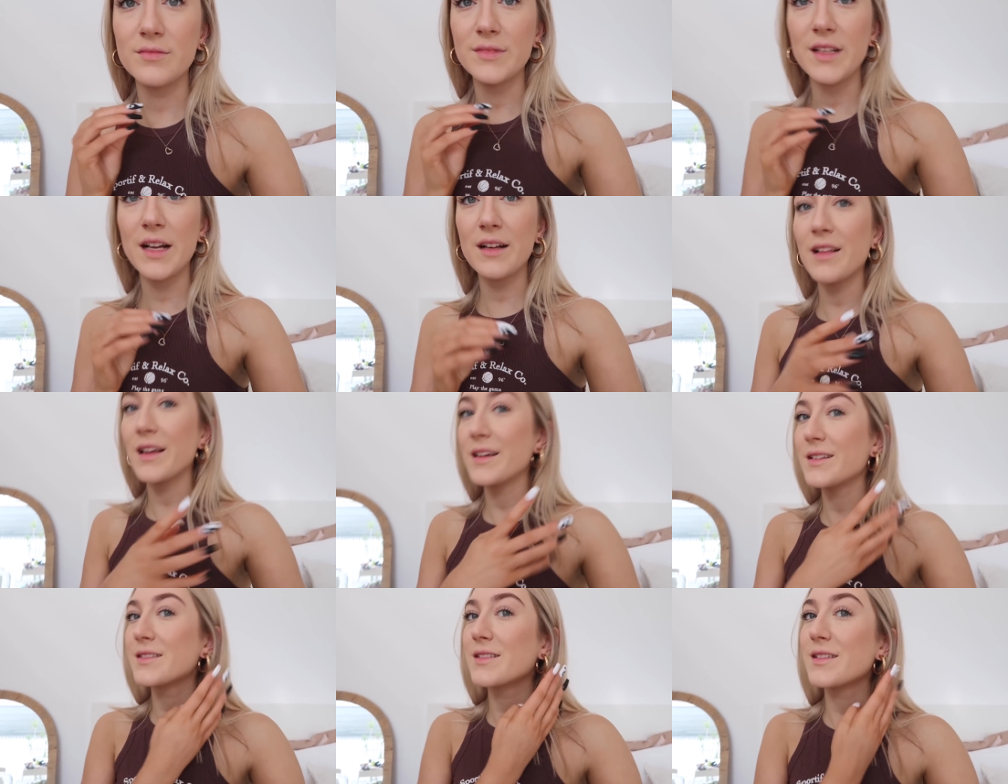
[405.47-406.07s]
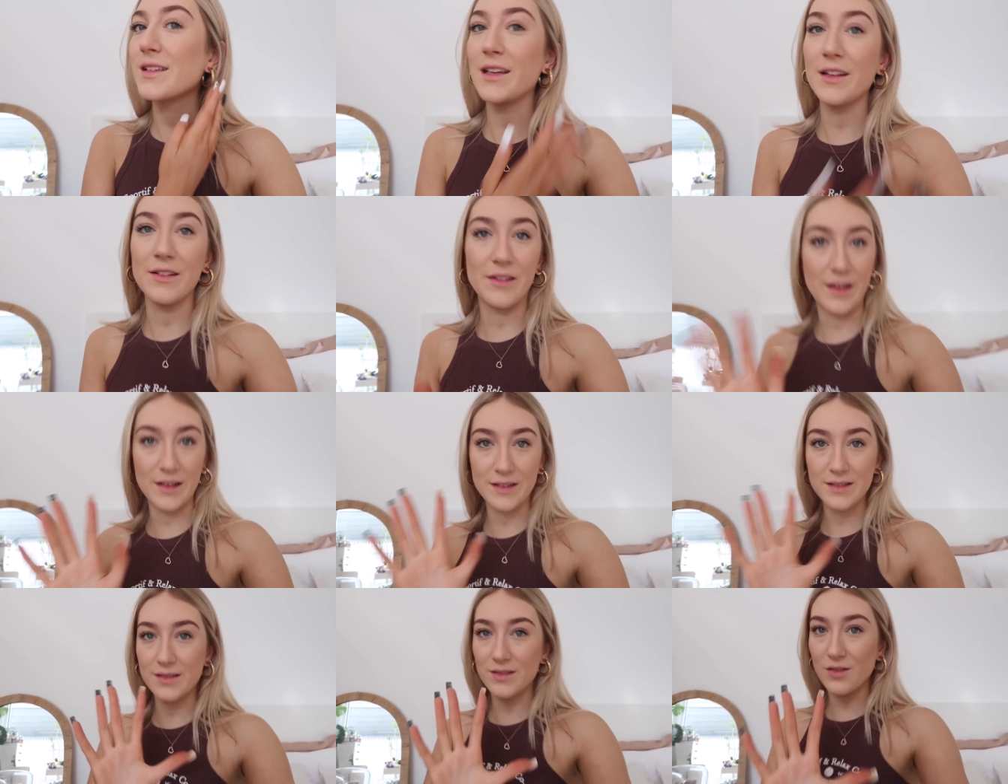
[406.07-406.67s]
Necklace,
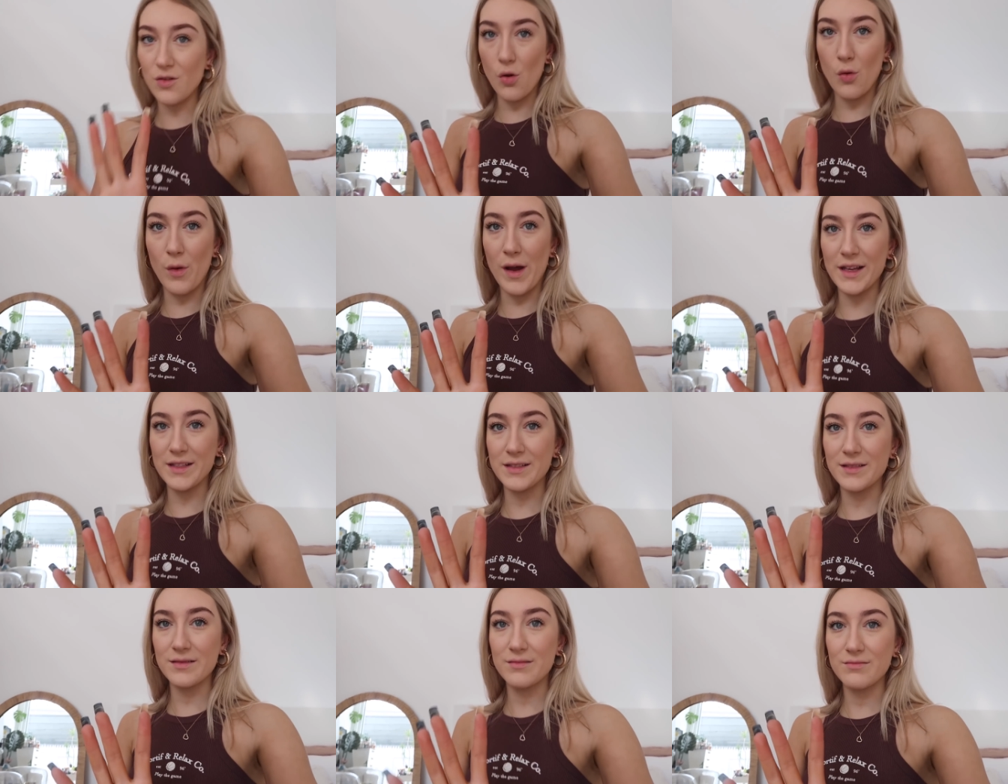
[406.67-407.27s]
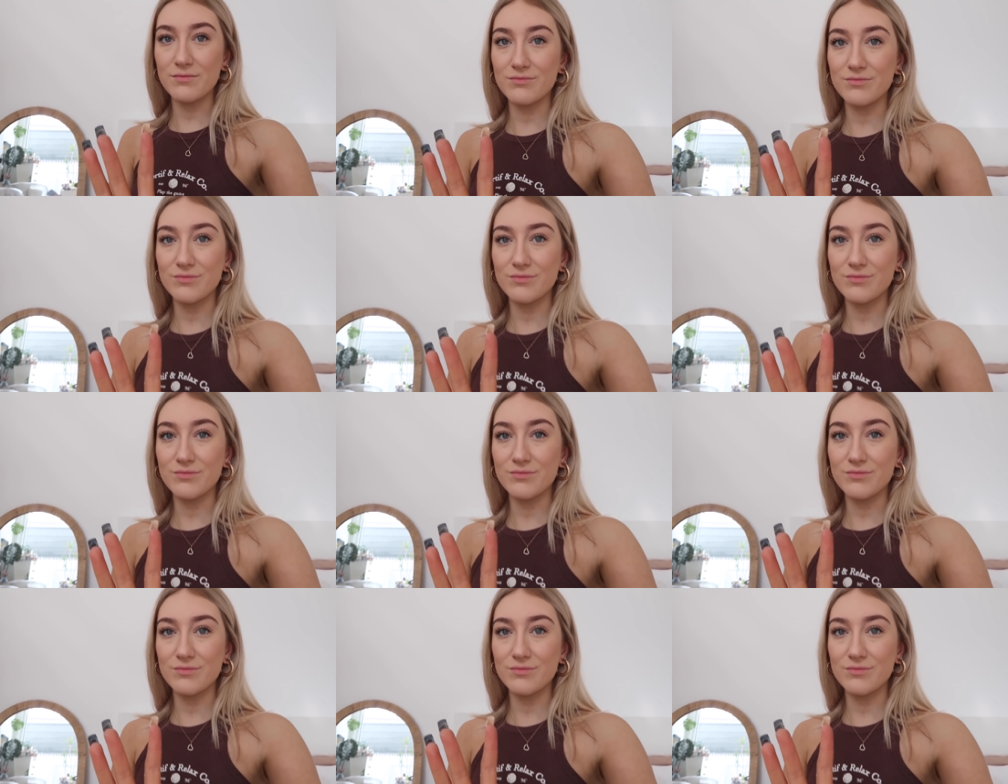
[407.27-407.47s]
earrings, always.